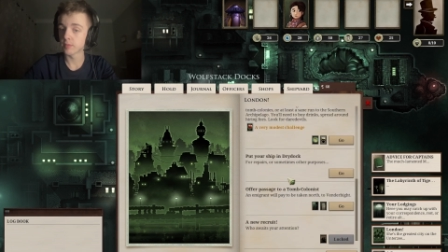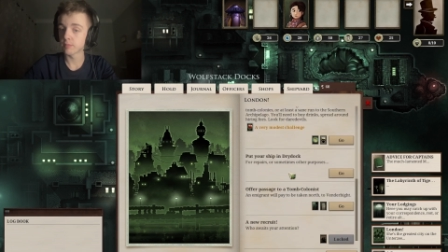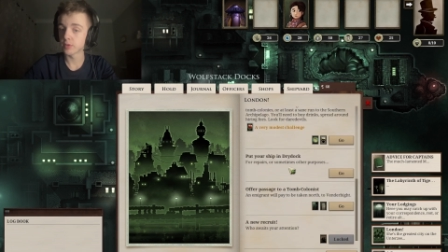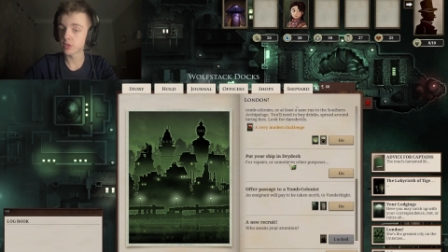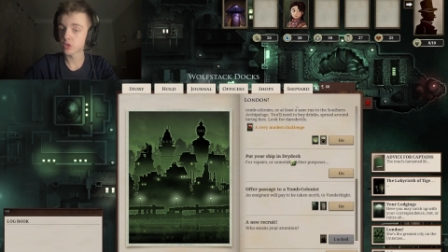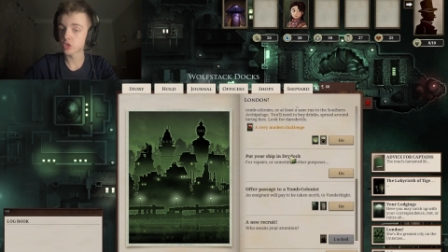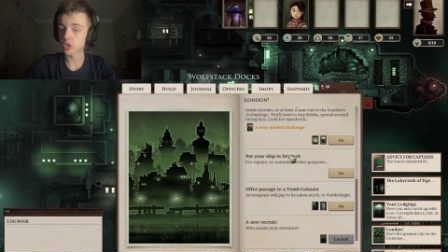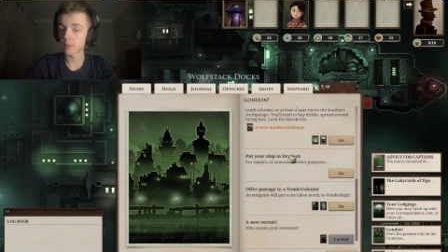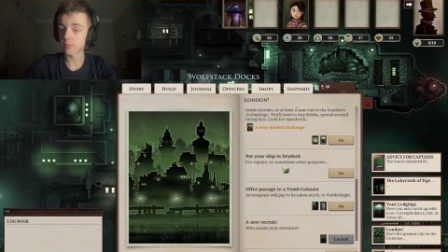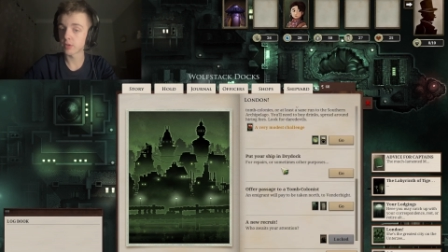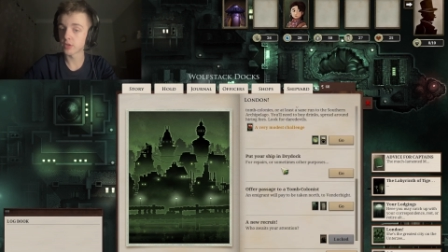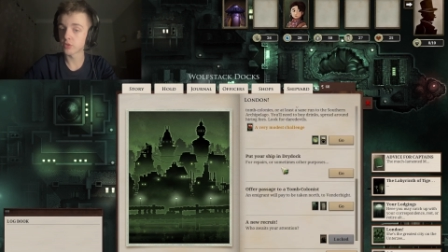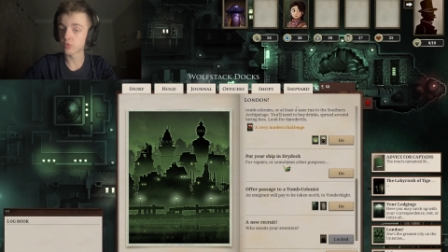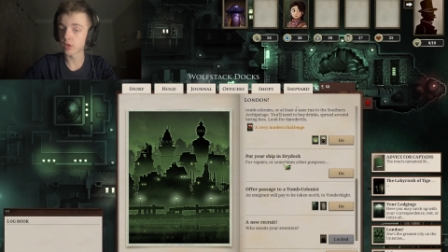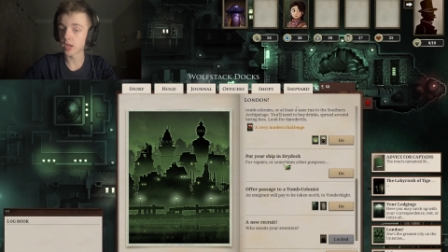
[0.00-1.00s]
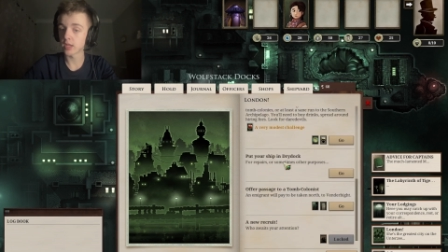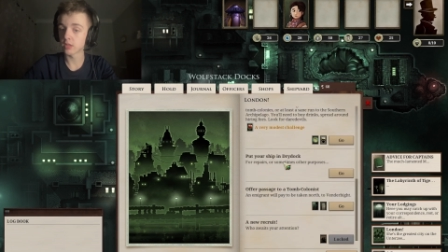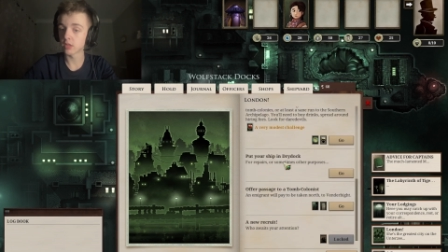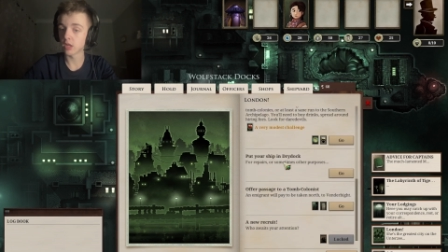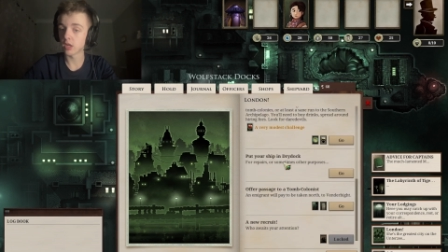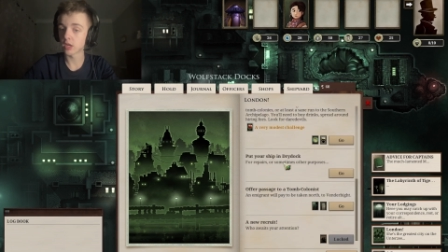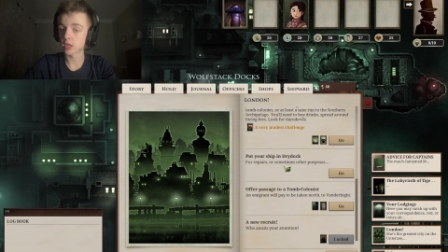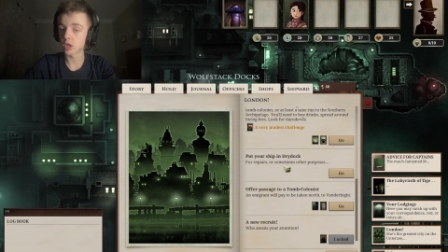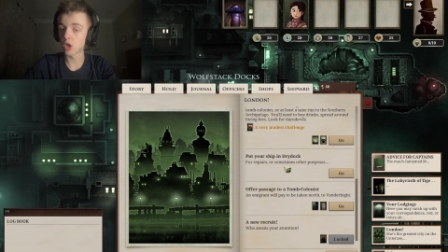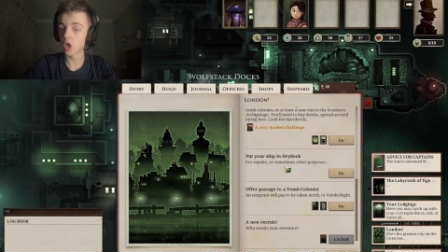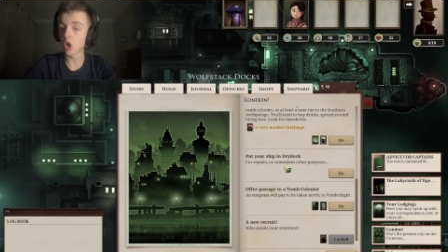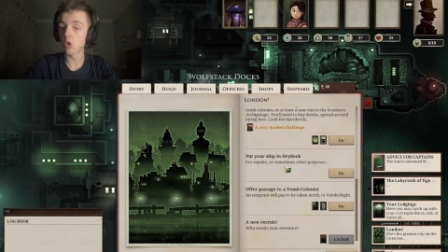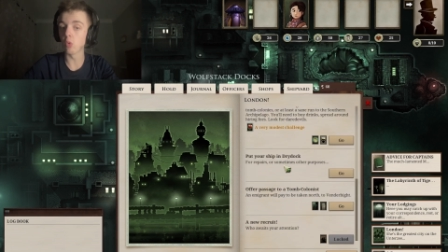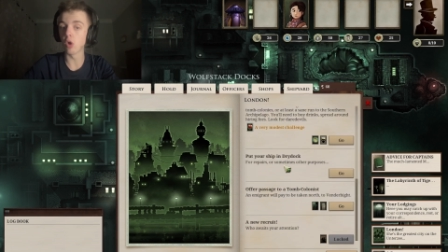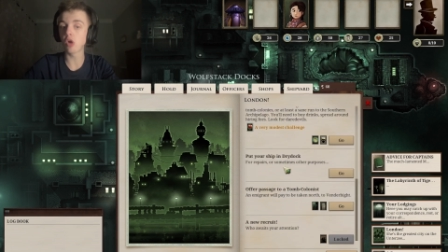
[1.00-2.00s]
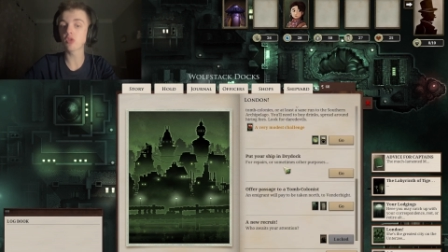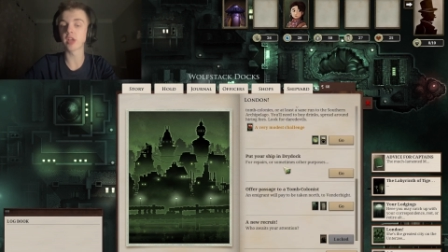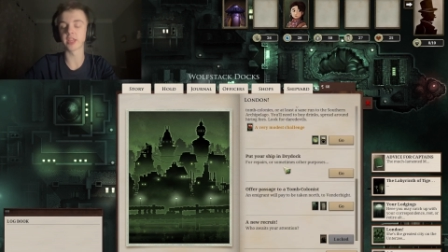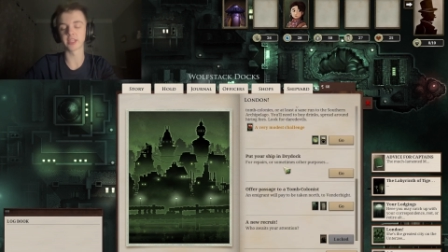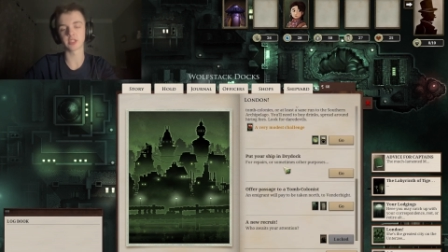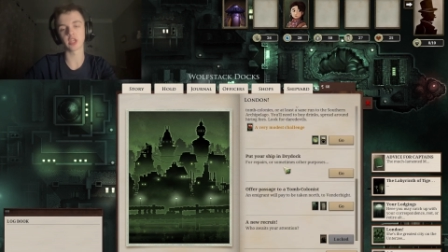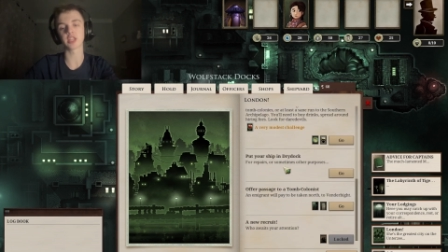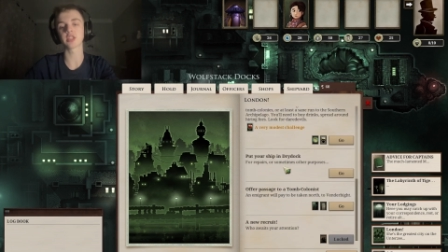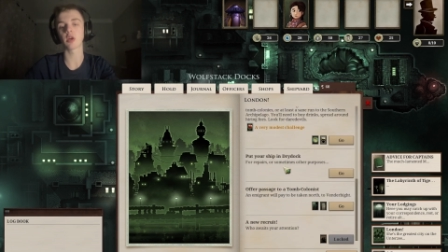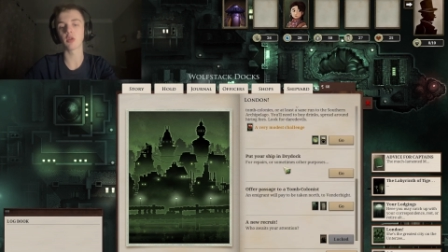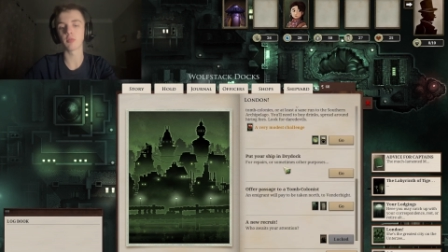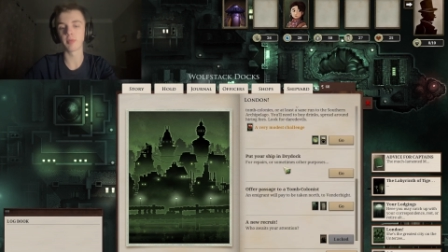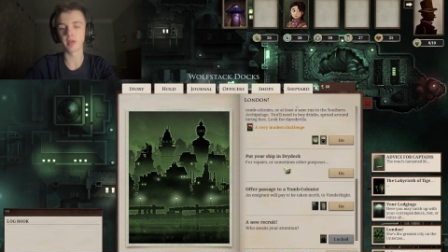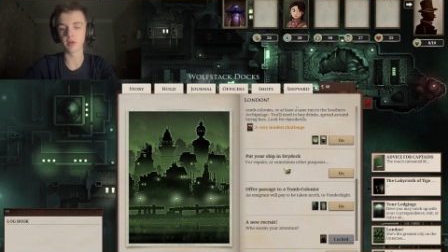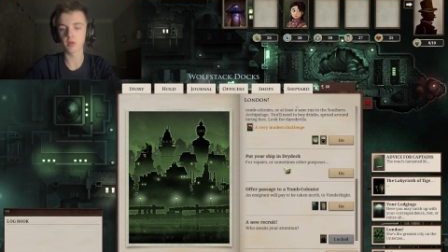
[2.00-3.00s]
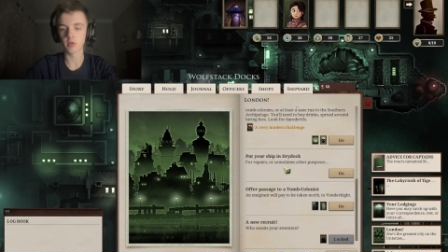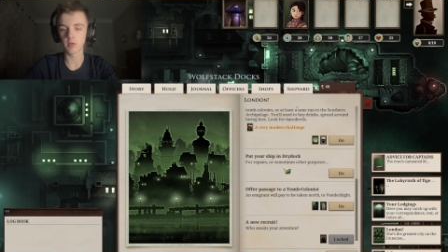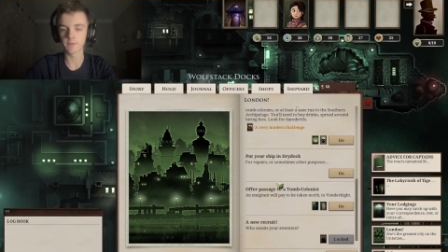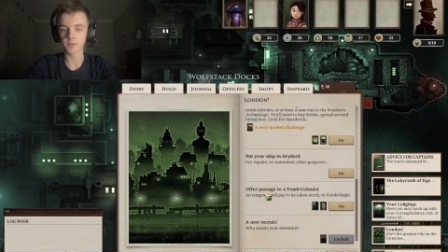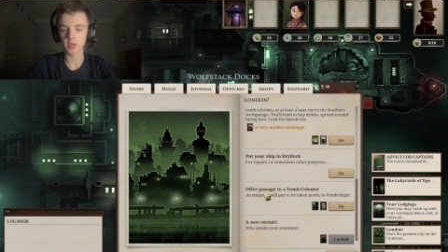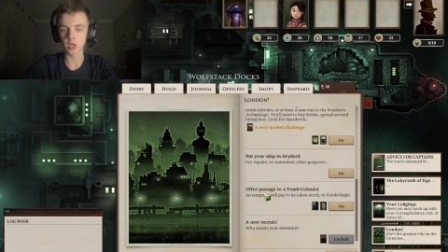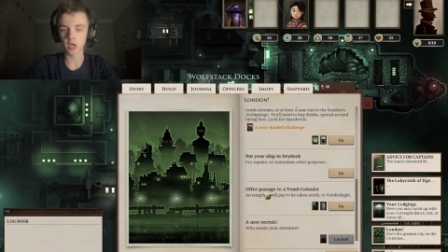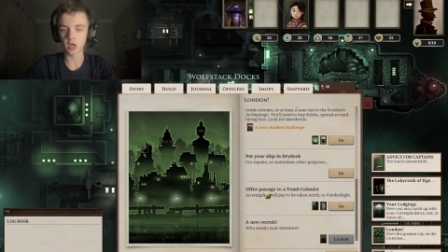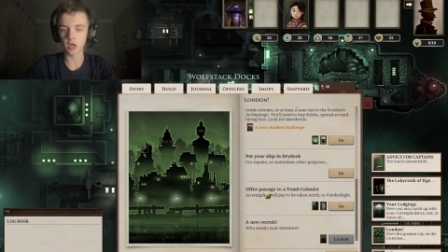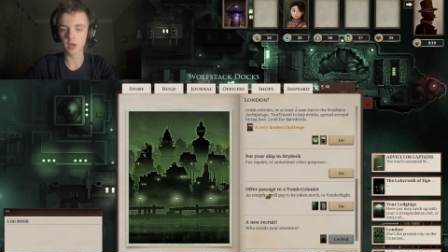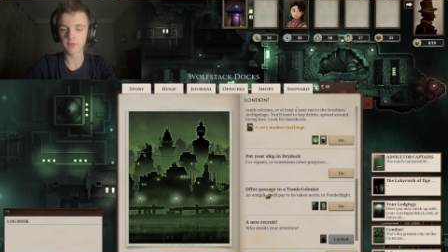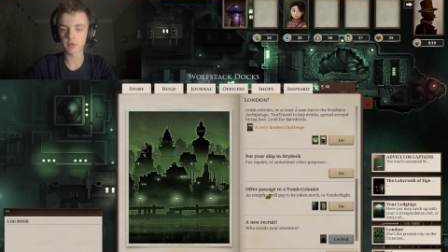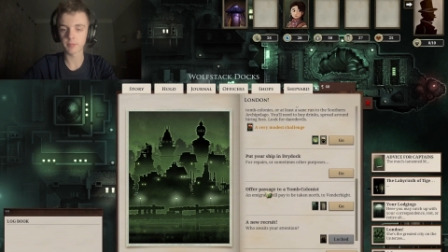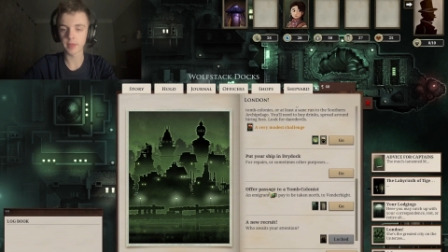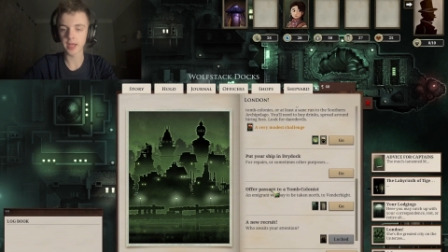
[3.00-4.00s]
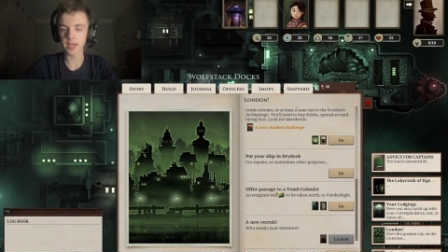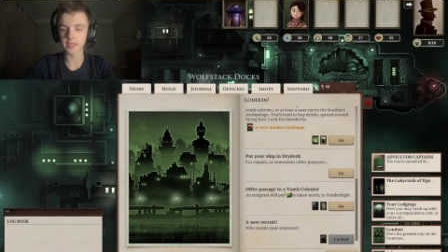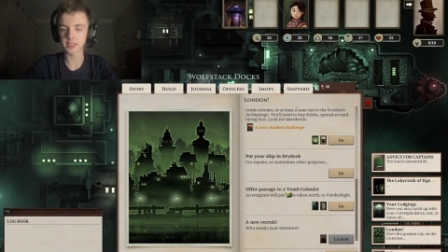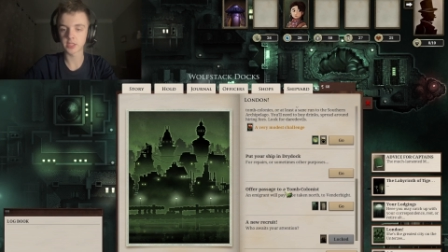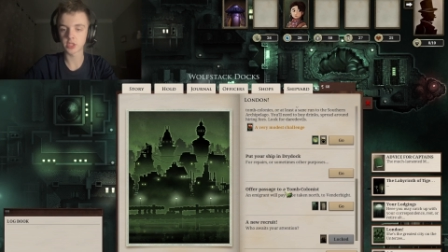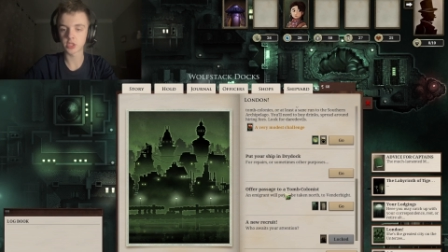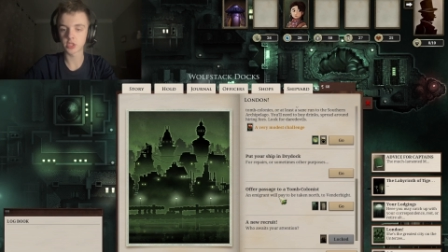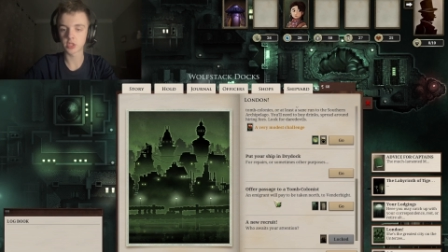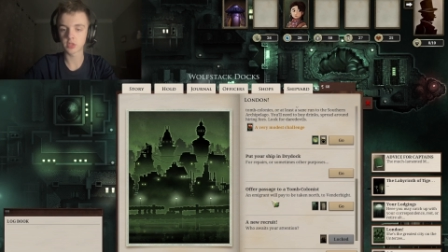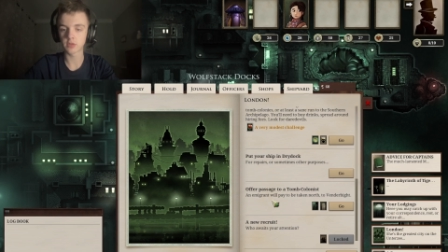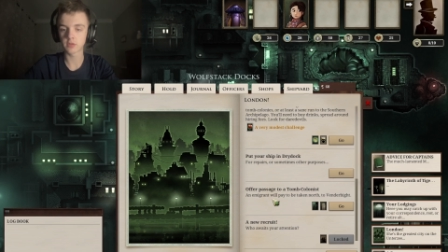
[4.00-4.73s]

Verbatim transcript: Put your shop on dry lock. Oh, okay, so that's how I repair. Offer passage